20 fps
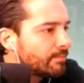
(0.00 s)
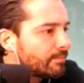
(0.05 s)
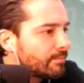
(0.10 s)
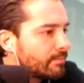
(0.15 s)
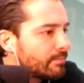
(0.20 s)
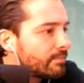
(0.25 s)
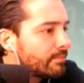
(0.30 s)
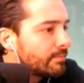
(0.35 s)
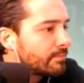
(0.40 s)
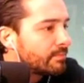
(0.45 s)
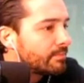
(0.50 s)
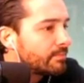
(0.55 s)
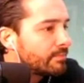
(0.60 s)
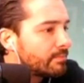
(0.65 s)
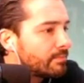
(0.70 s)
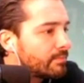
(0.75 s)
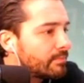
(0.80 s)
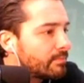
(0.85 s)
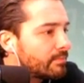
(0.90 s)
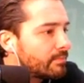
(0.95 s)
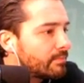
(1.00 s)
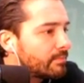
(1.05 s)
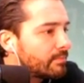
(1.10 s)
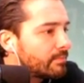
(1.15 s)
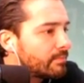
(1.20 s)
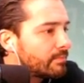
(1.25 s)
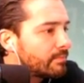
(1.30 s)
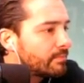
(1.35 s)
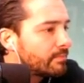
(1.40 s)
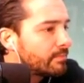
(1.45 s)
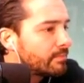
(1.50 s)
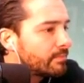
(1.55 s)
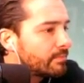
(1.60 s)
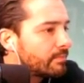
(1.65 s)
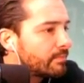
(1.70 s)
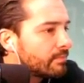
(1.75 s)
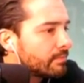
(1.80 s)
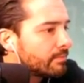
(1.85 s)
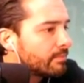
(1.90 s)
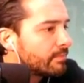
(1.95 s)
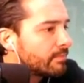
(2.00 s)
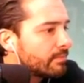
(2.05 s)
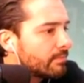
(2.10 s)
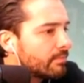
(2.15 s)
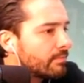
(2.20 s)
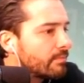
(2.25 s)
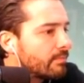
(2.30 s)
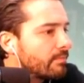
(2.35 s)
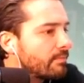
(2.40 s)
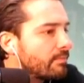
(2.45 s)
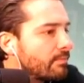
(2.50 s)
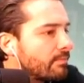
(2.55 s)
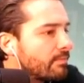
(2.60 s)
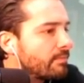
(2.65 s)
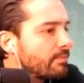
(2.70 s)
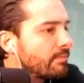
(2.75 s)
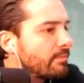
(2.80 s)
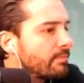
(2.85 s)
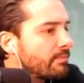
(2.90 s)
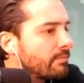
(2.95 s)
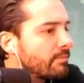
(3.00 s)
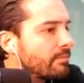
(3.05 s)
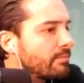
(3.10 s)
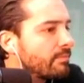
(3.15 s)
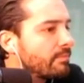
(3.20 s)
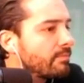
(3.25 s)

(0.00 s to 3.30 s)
(not speaking)